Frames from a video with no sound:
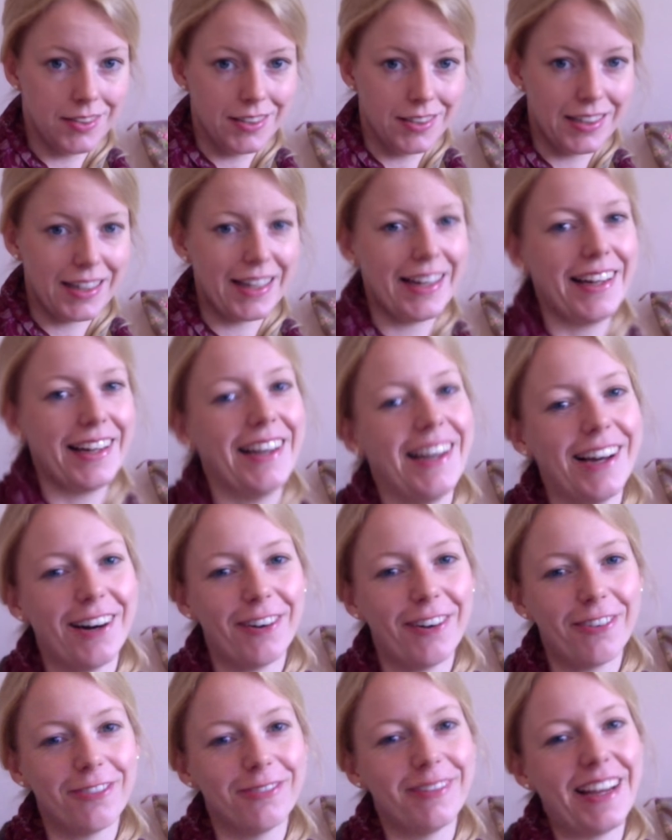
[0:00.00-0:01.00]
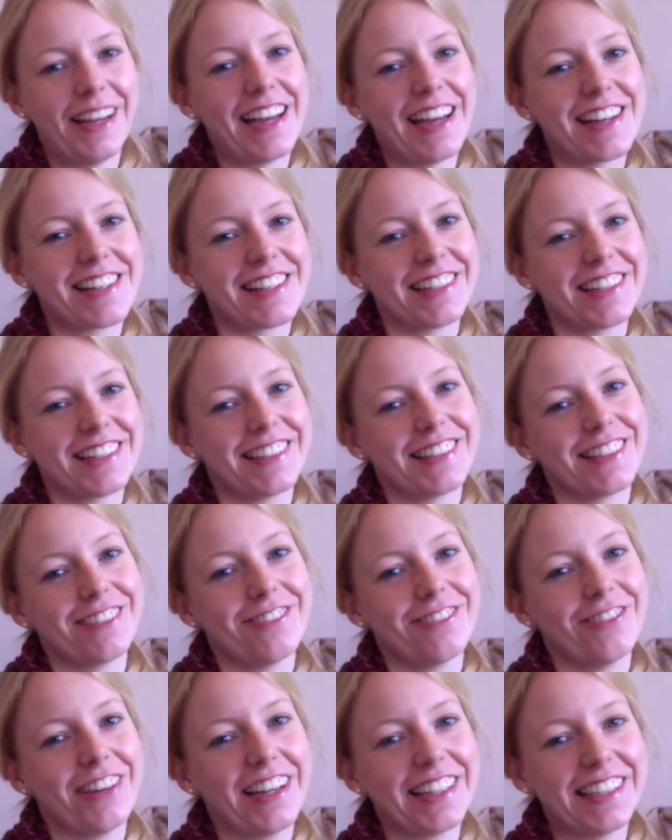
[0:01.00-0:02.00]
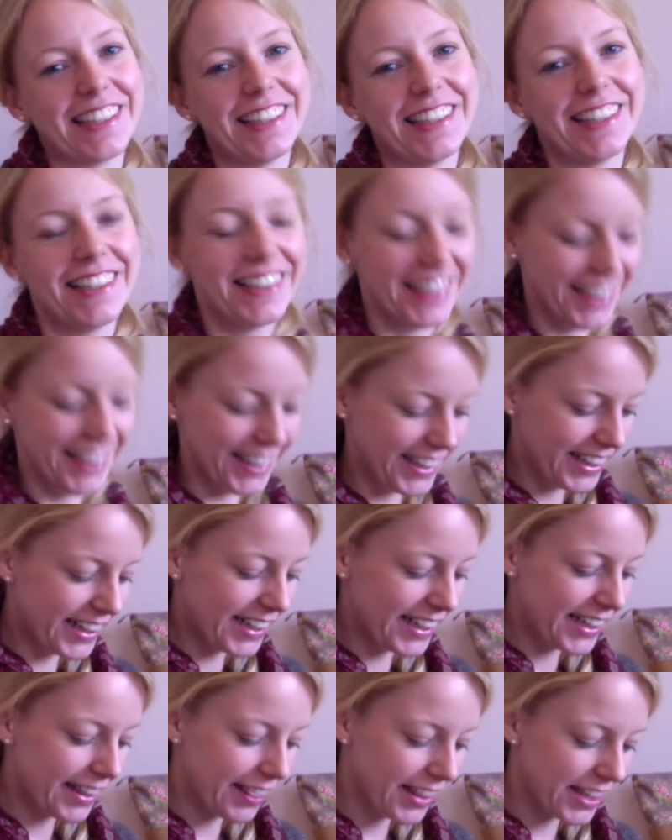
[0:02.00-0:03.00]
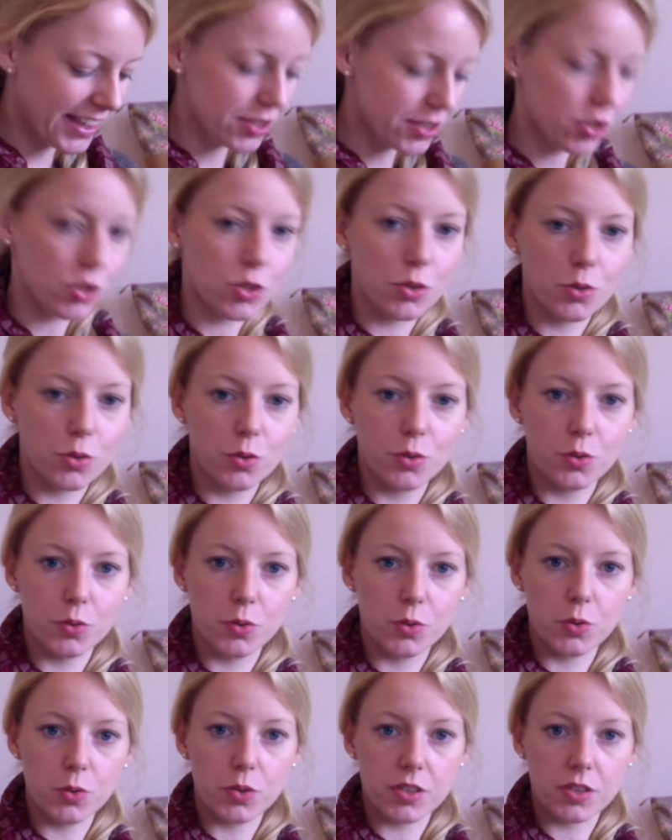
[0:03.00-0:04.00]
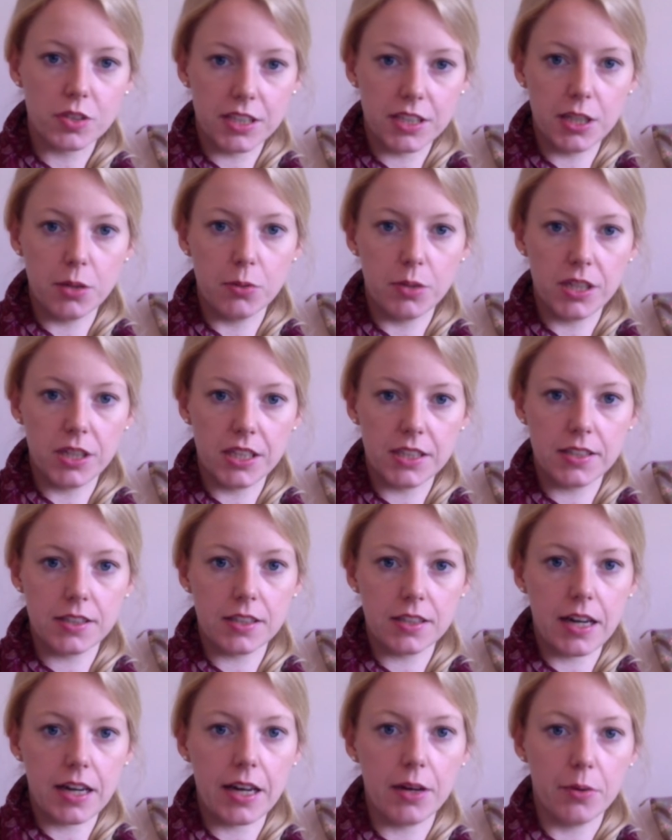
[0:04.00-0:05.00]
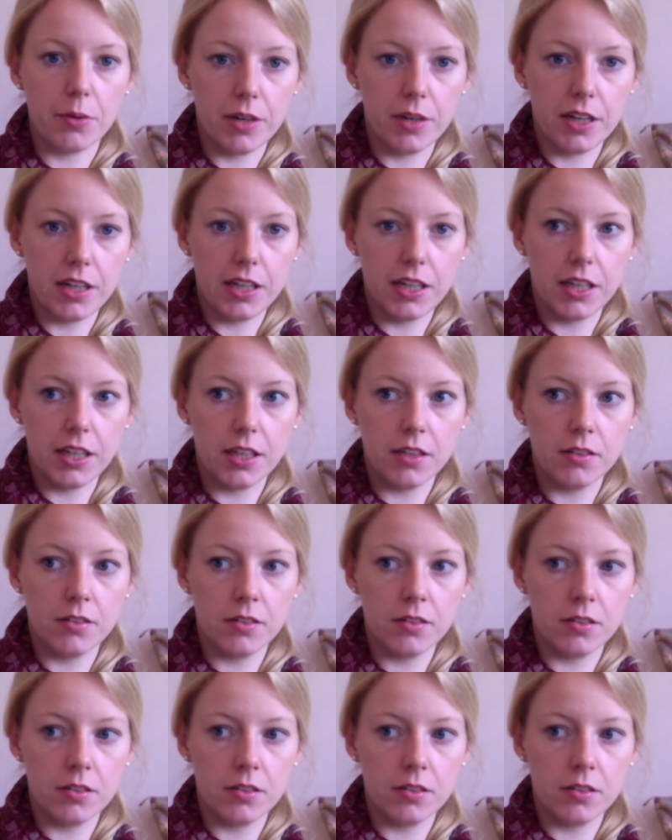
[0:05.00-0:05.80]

I love MASH, it's so funny. These 2 series I really